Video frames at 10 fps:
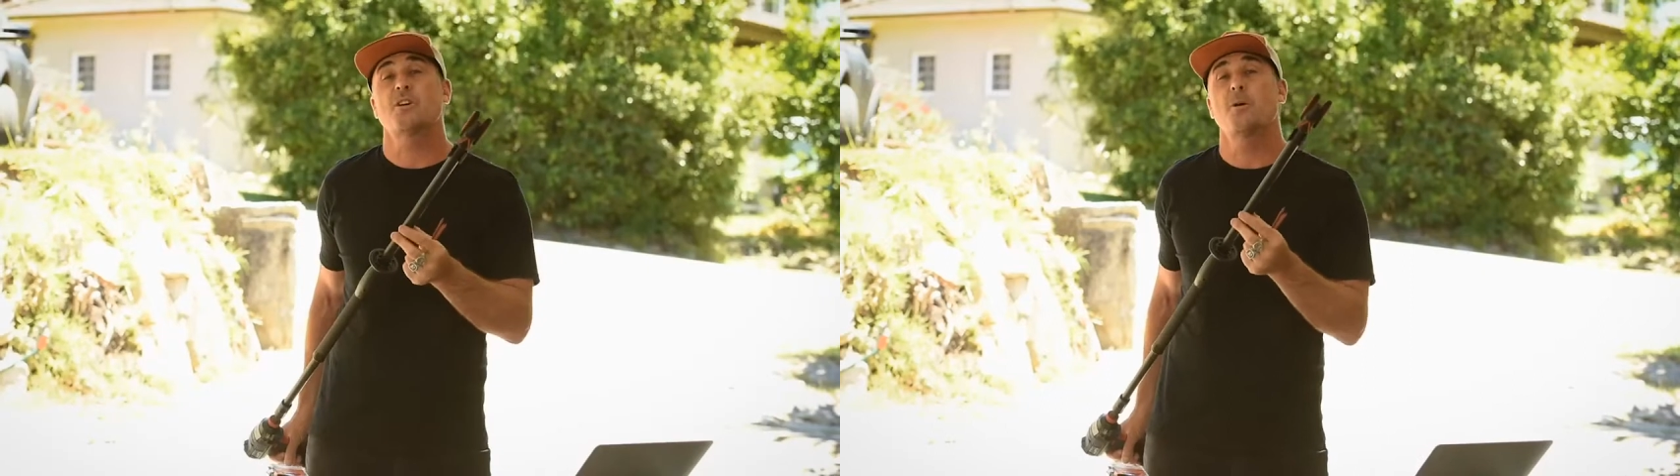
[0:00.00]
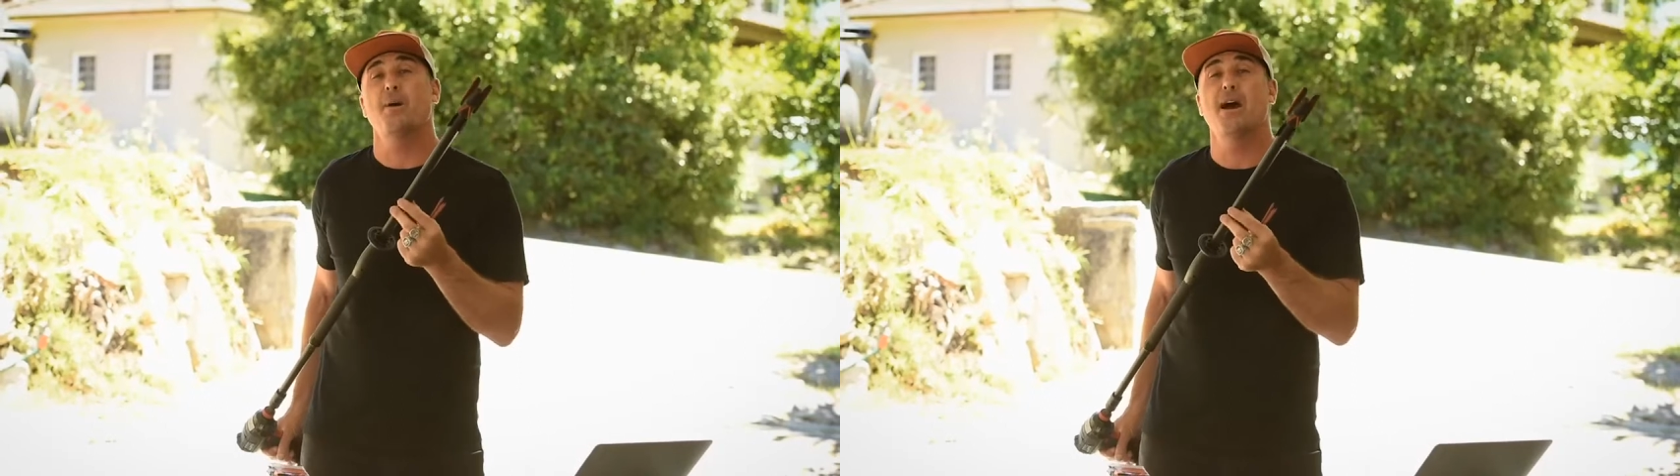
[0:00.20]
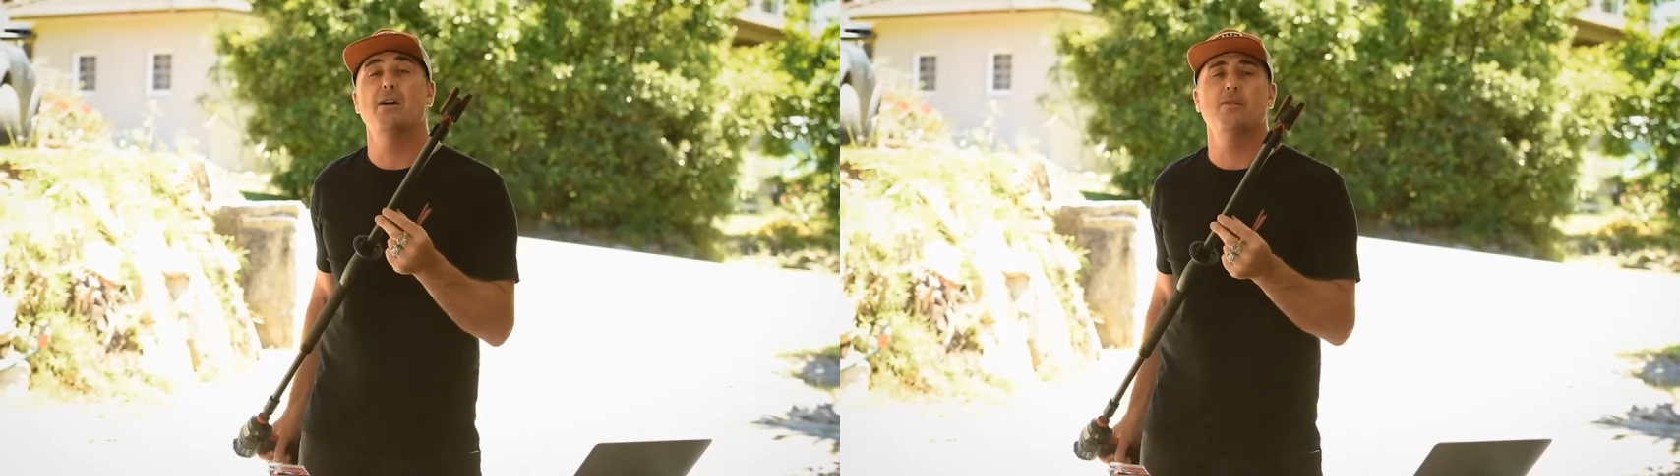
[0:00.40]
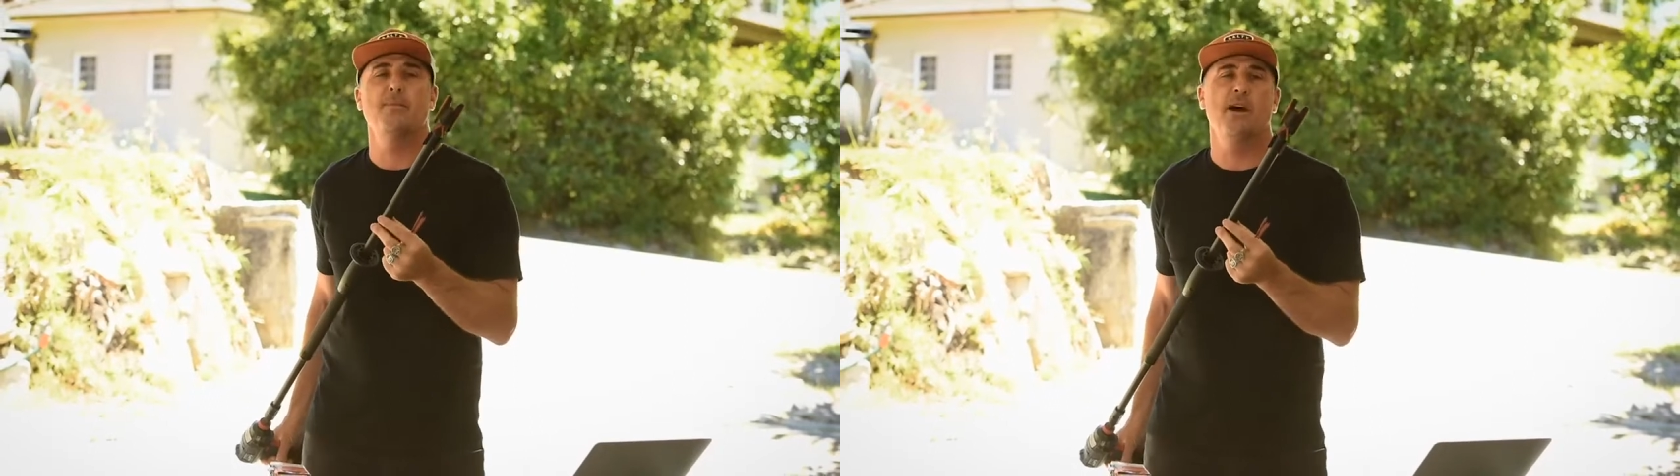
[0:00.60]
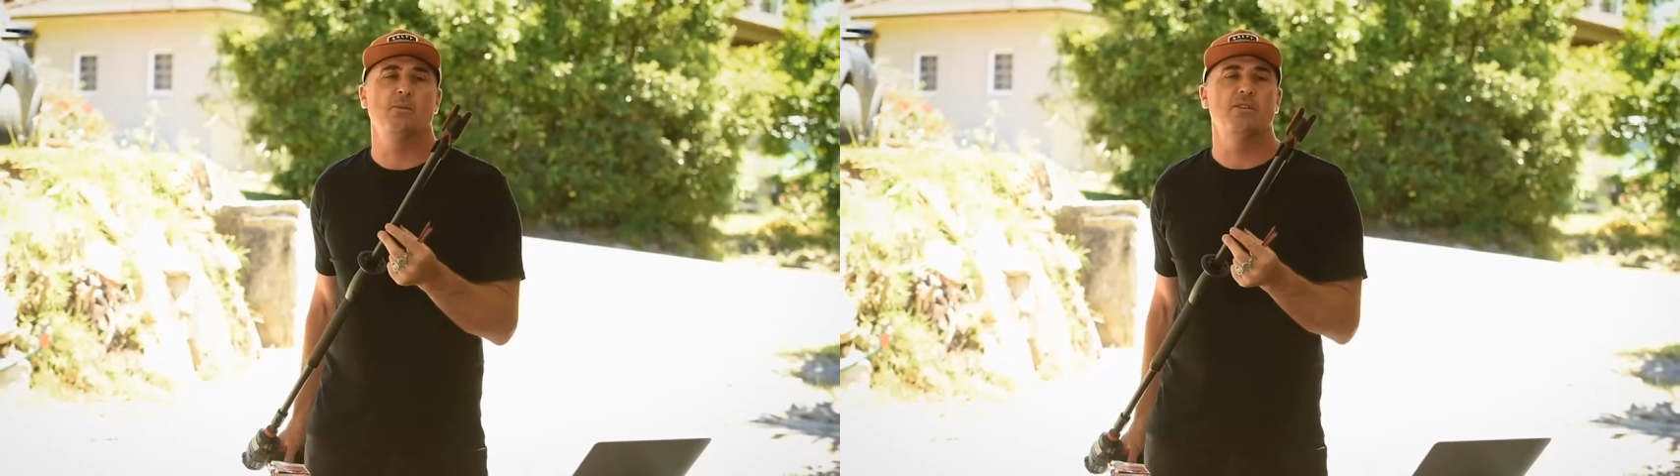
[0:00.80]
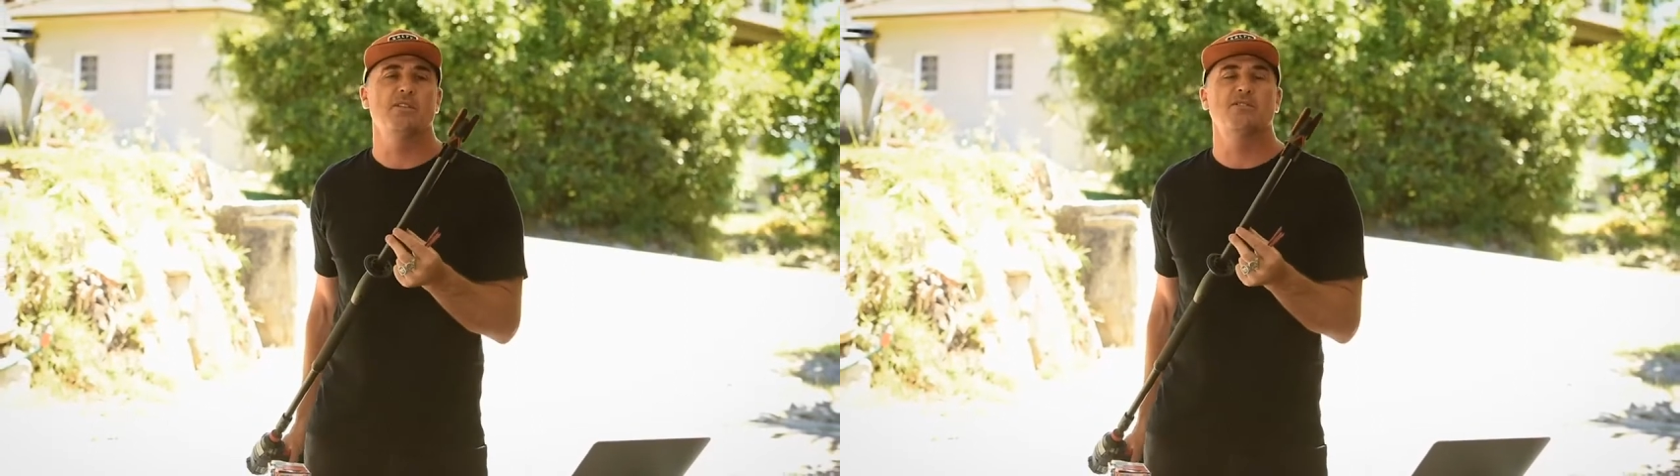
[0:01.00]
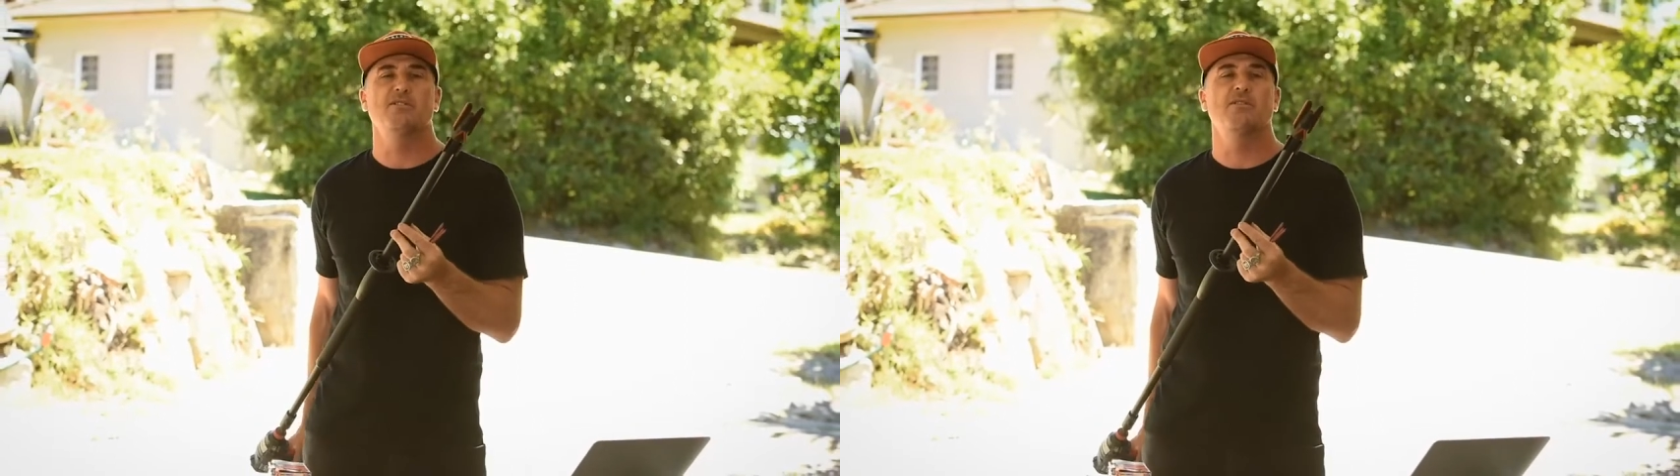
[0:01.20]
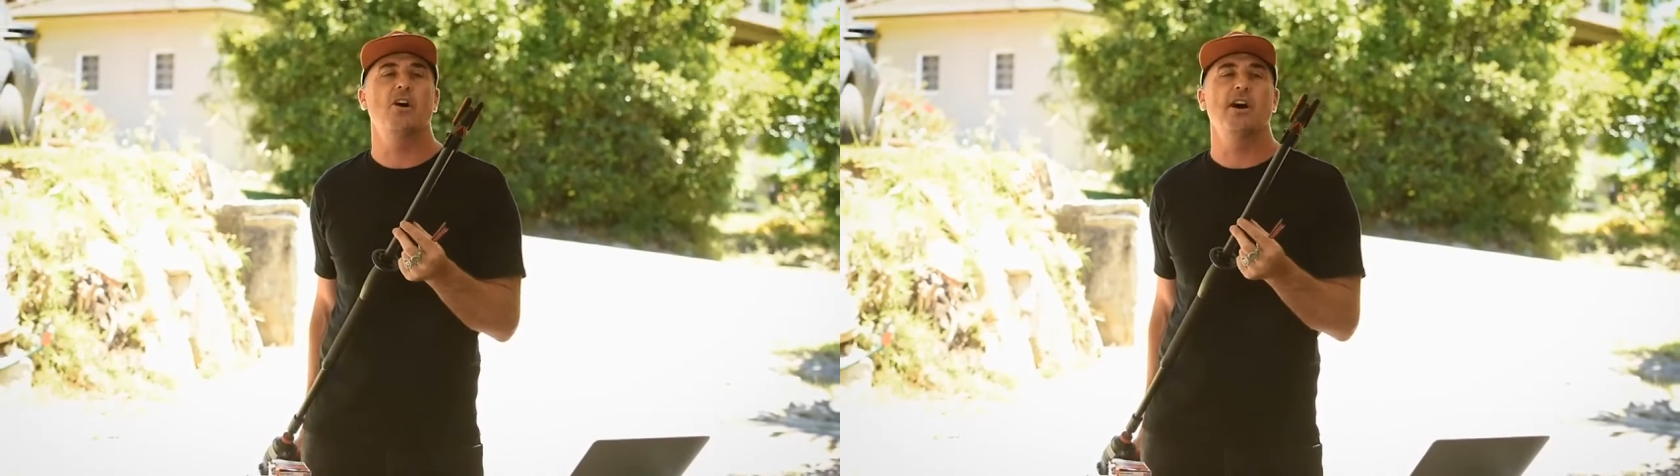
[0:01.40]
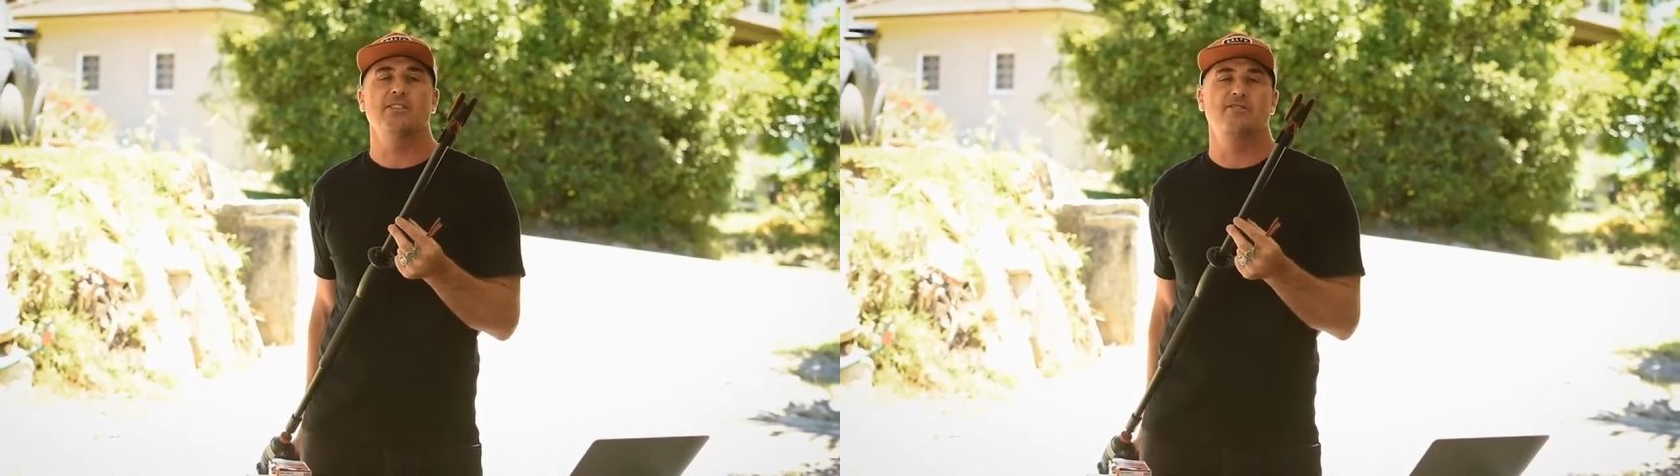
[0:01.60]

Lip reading: paramount with this device.